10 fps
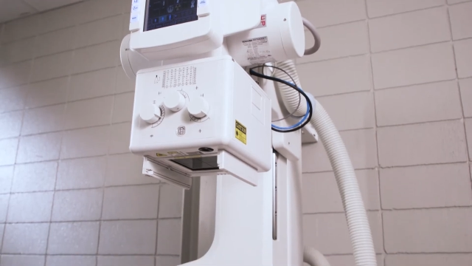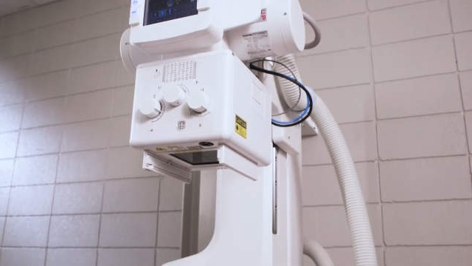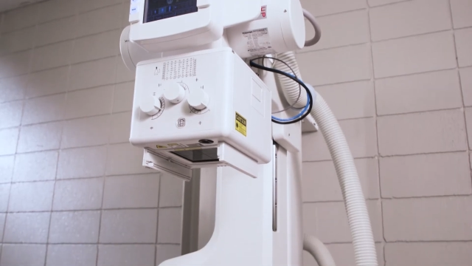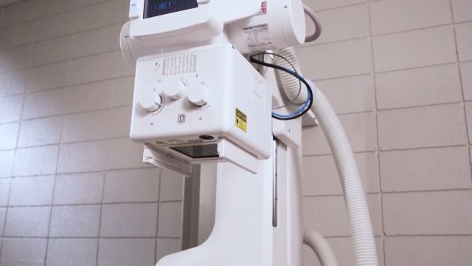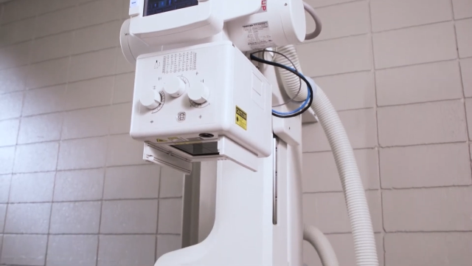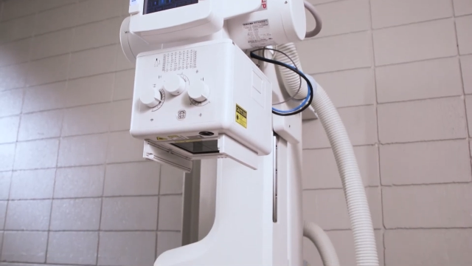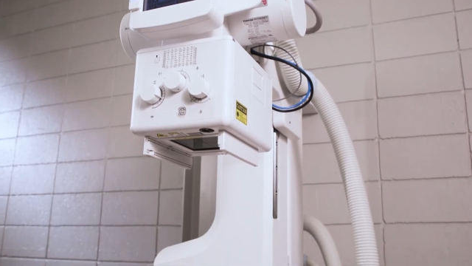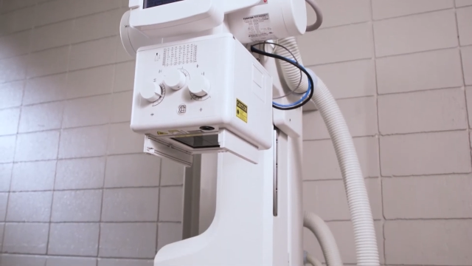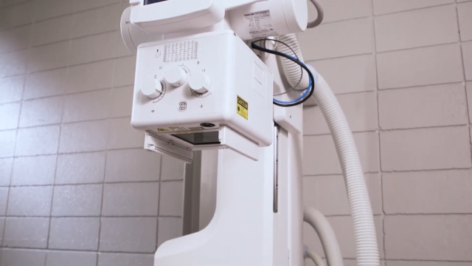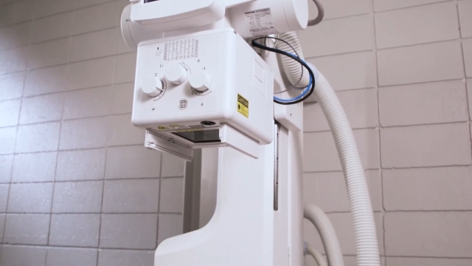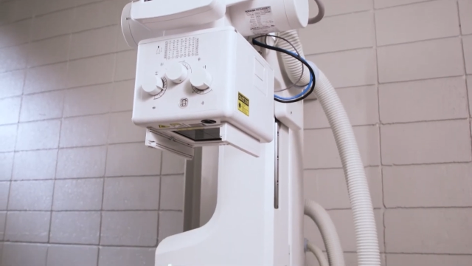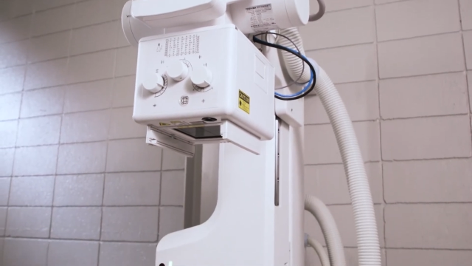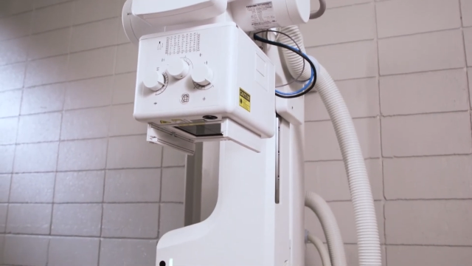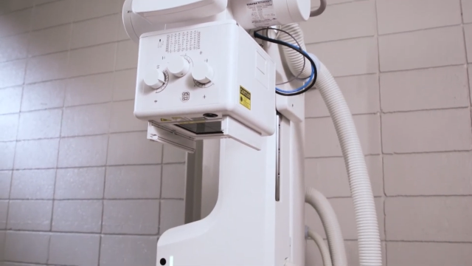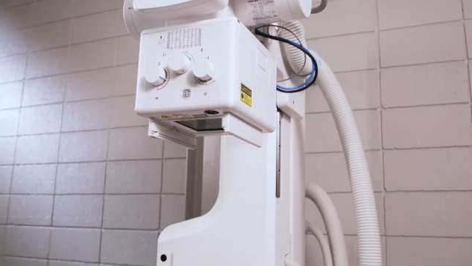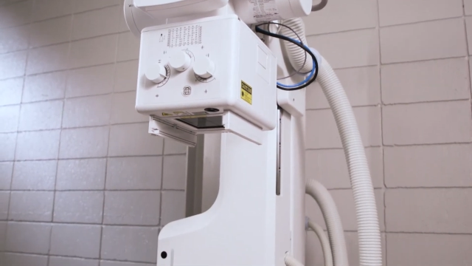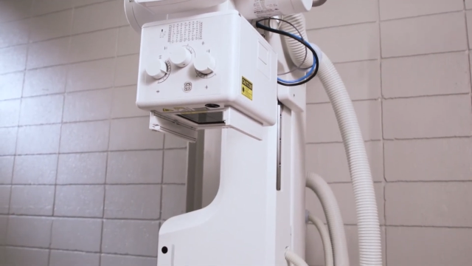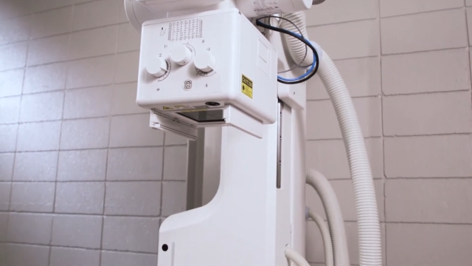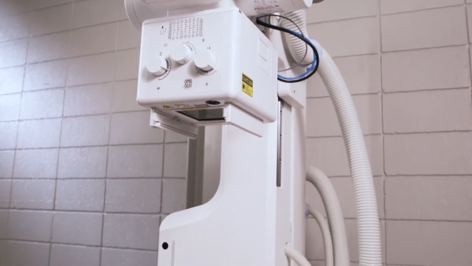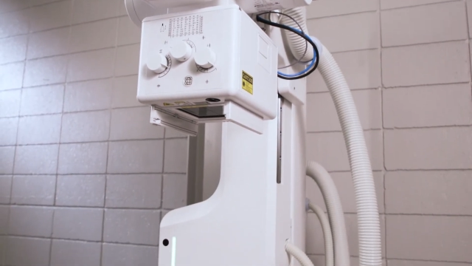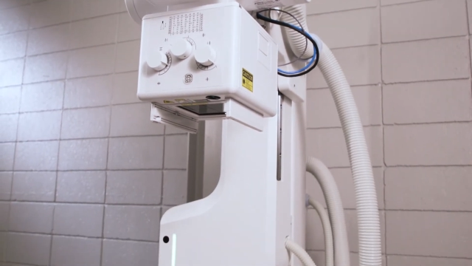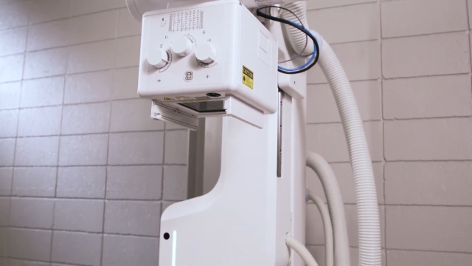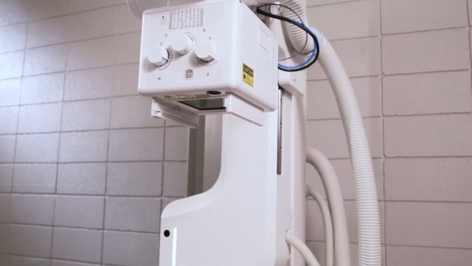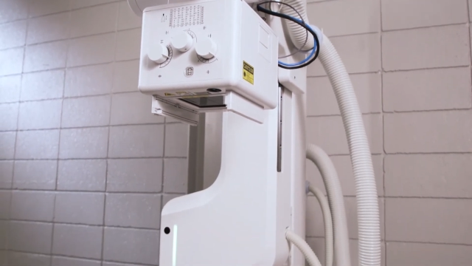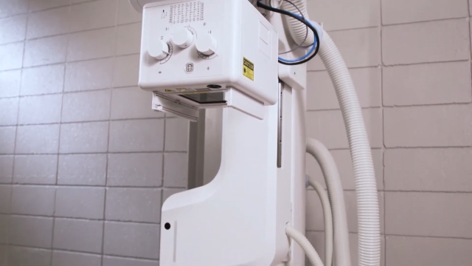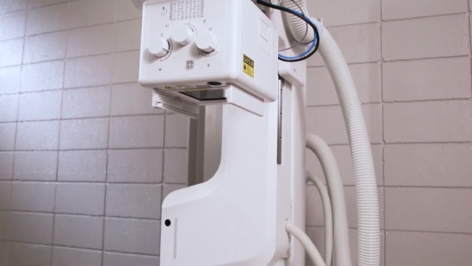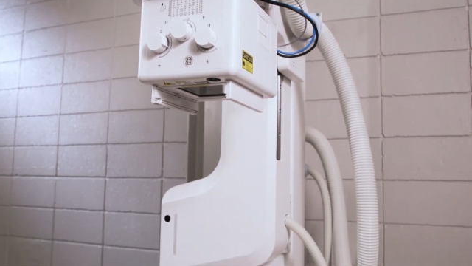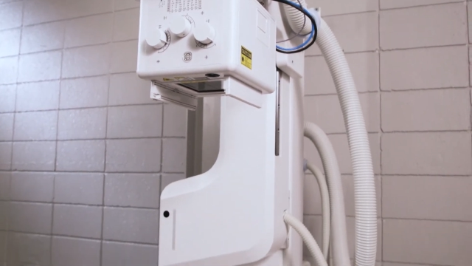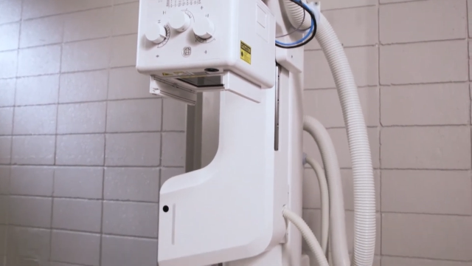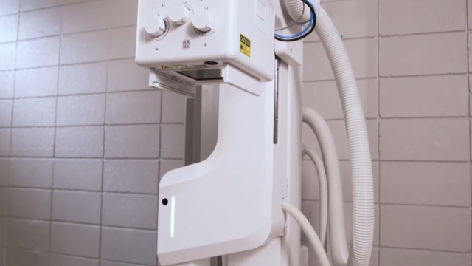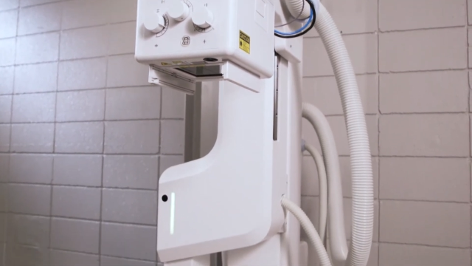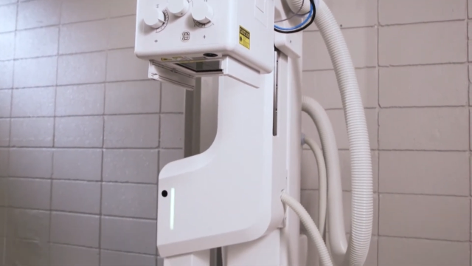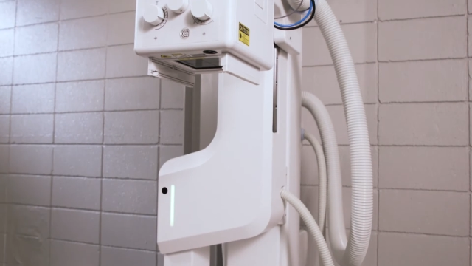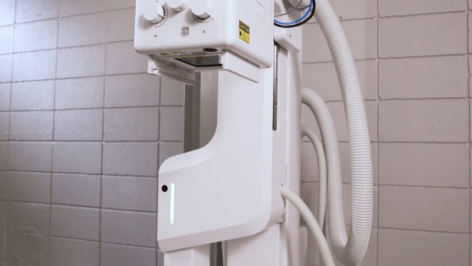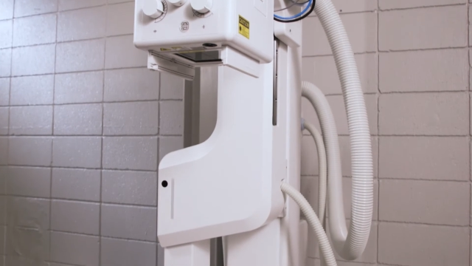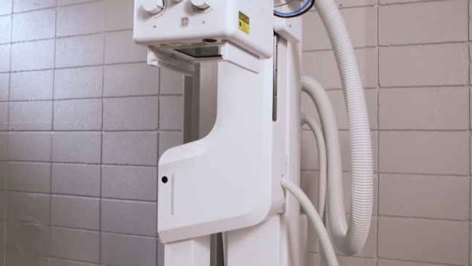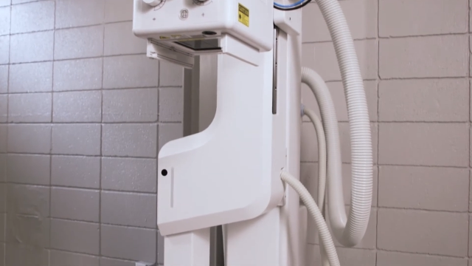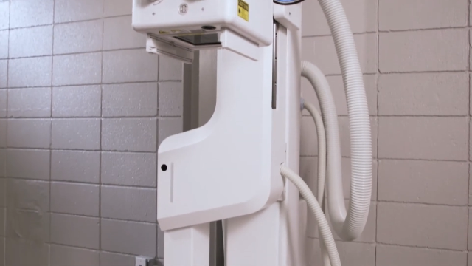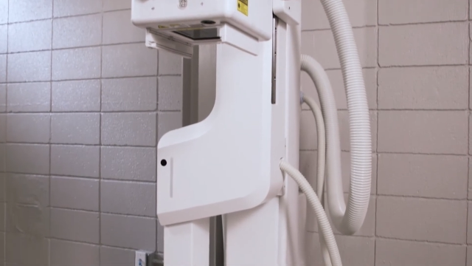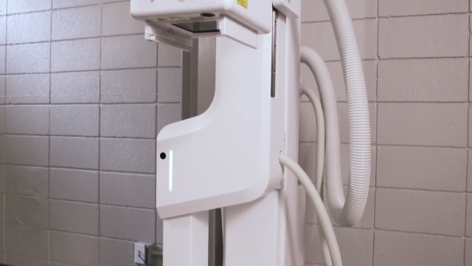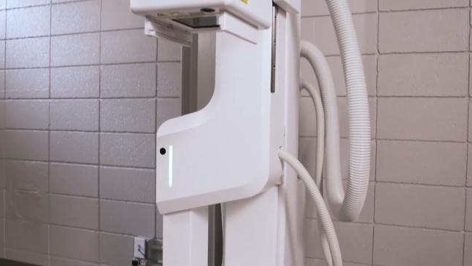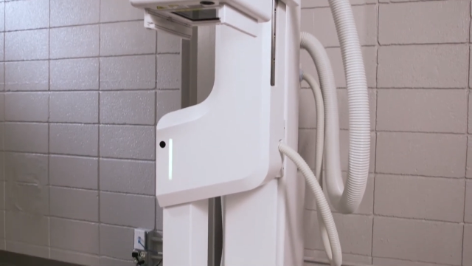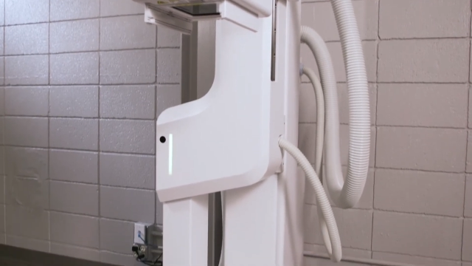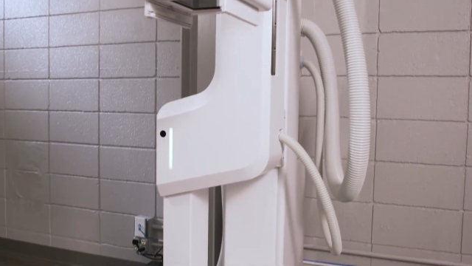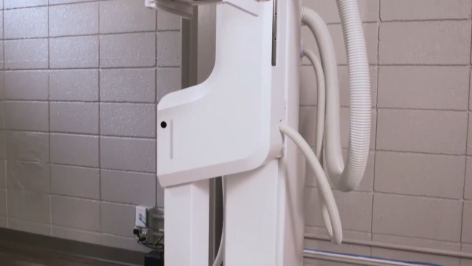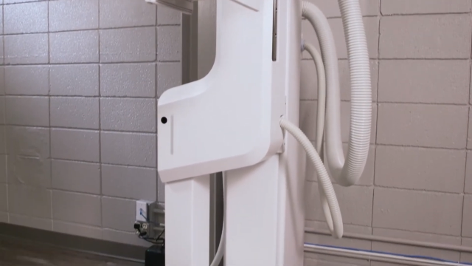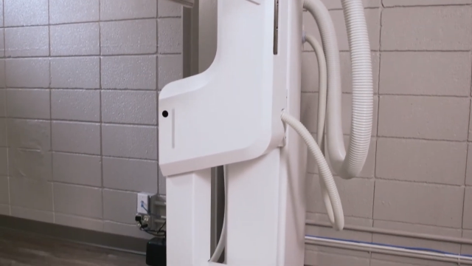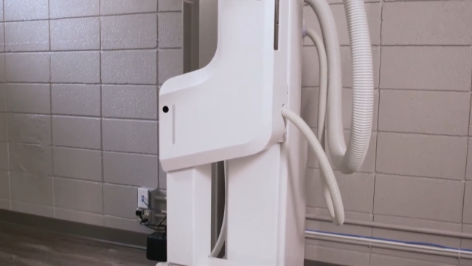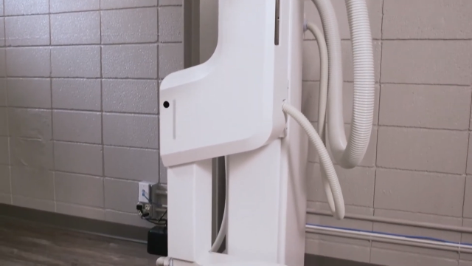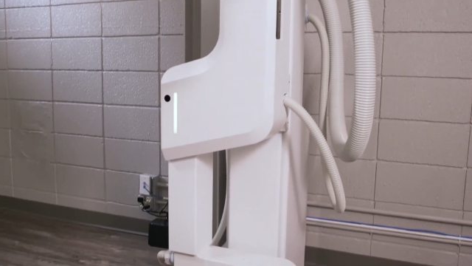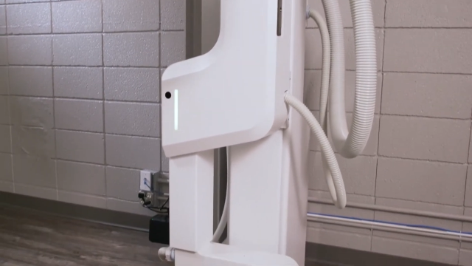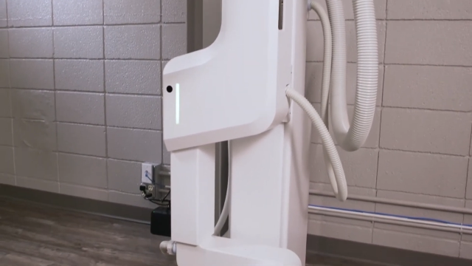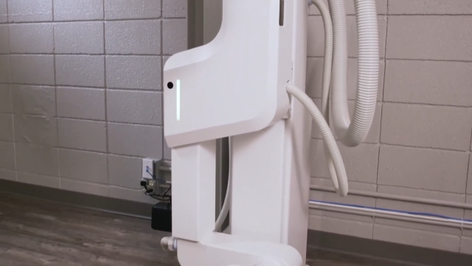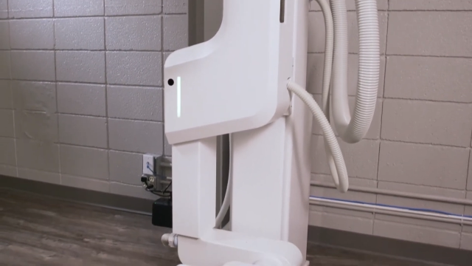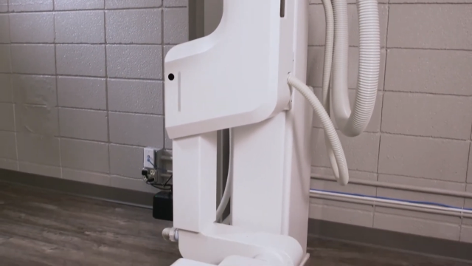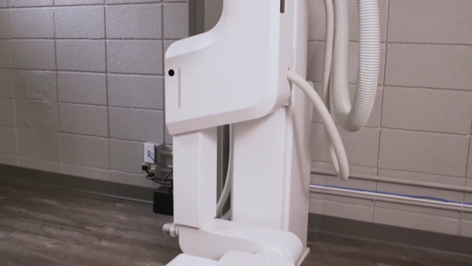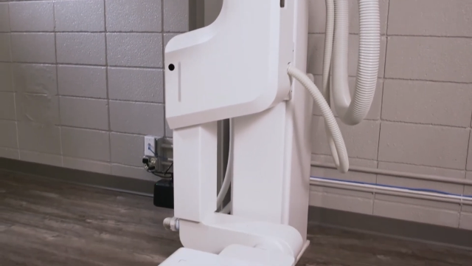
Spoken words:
(no speaker visible)